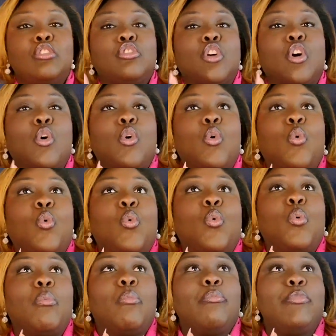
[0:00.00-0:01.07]
So
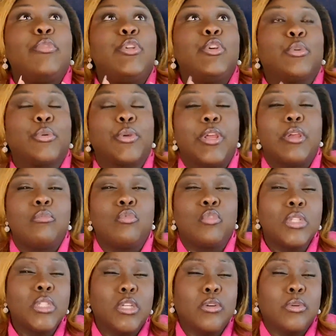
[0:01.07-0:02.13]
during
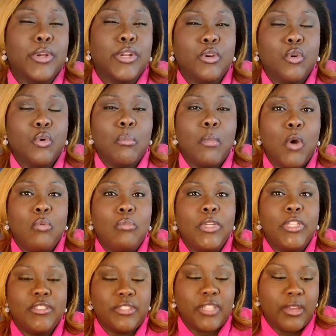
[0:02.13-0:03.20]
really critical
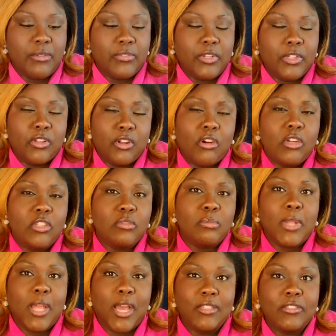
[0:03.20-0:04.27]
moments and for large
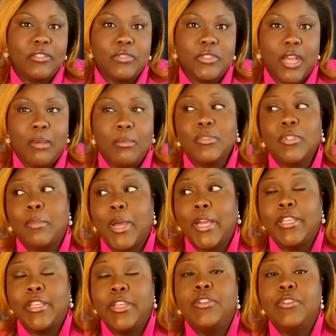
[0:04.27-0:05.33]
blocks of time, I'm talking about
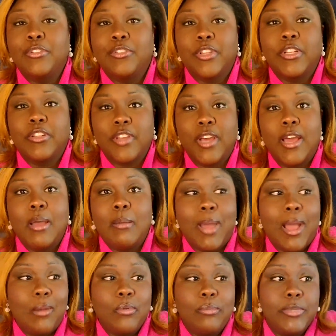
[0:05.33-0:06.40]
years at a time,
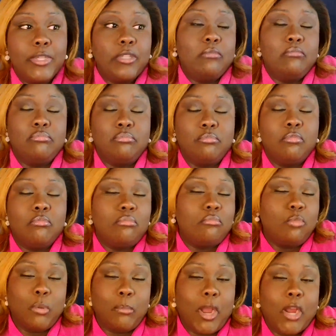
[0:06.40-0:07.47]
I would be
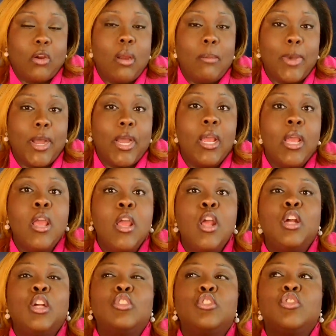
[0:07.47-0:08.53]
with my grandma.
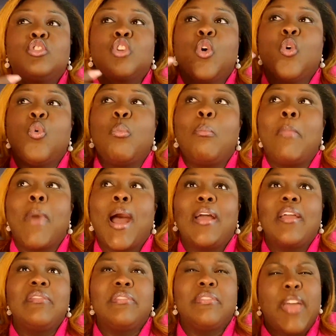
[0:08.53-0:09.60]
So
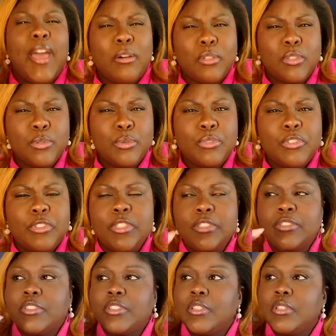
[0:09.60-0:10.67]
my value
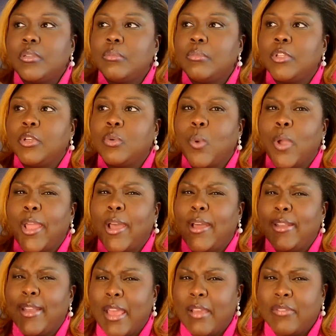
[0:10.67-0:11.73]
system, the way I
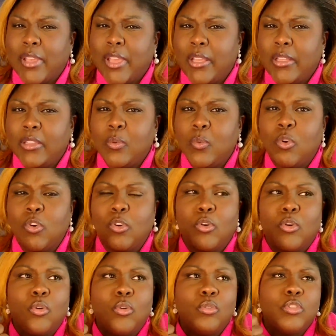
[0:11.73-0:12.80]
navigate the
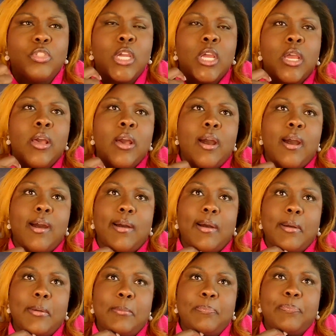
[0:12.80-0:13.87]
world,
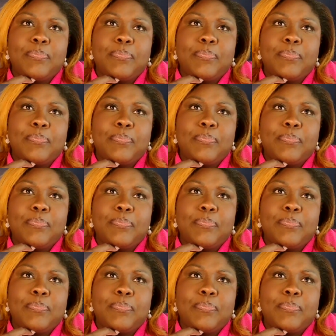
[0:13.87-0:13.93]
how